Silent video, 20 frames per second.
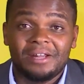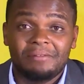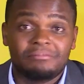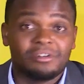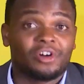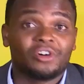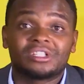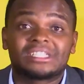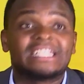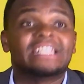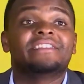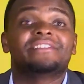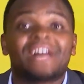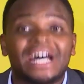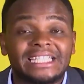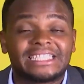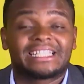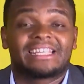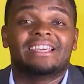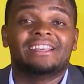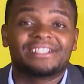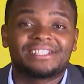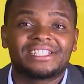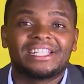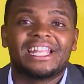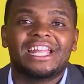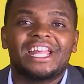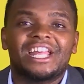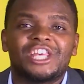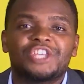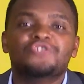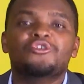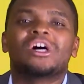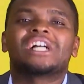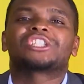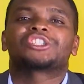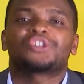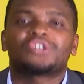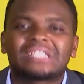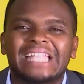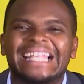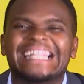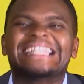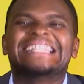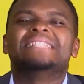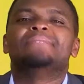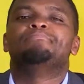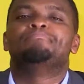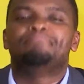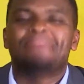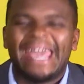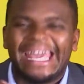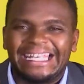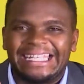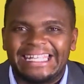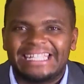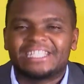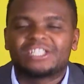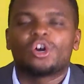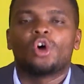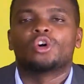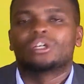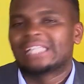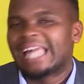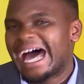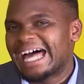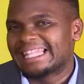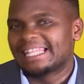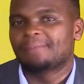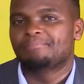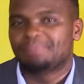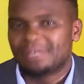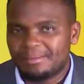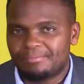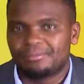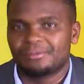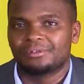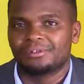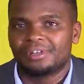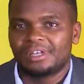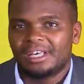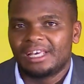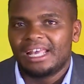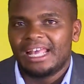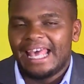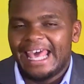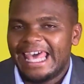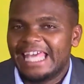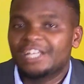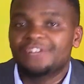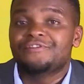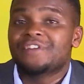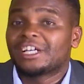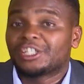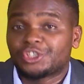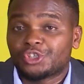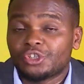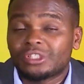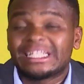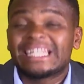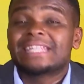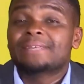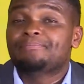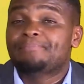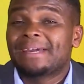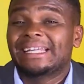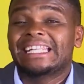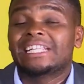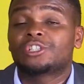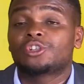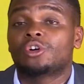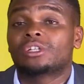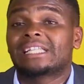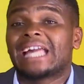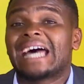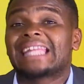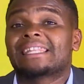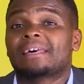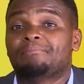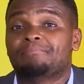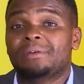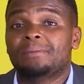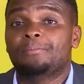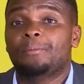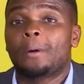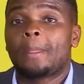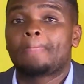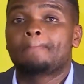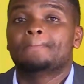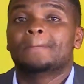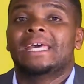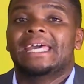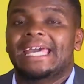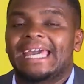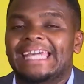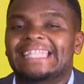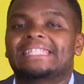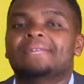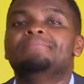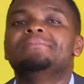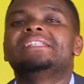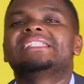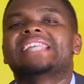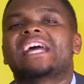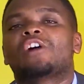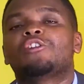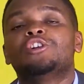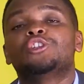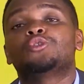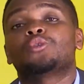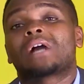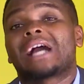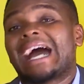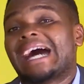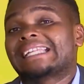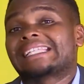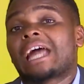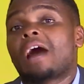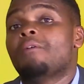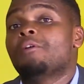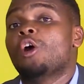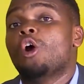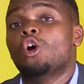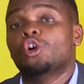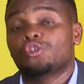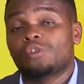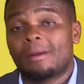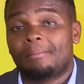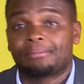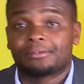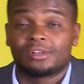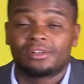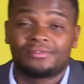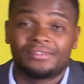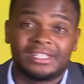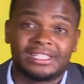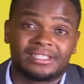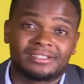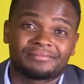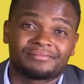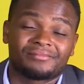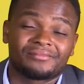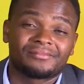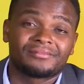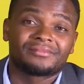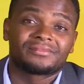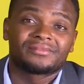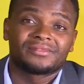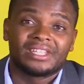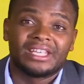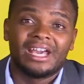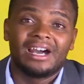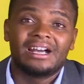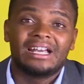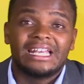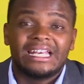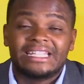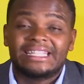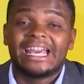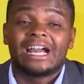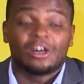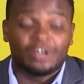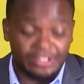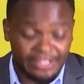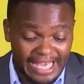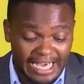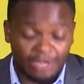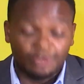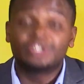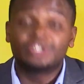because in that case, you are totally dependent on other people. And if you are totally dependent on other people, it means they are going to cut away all your profit. Yeah, they are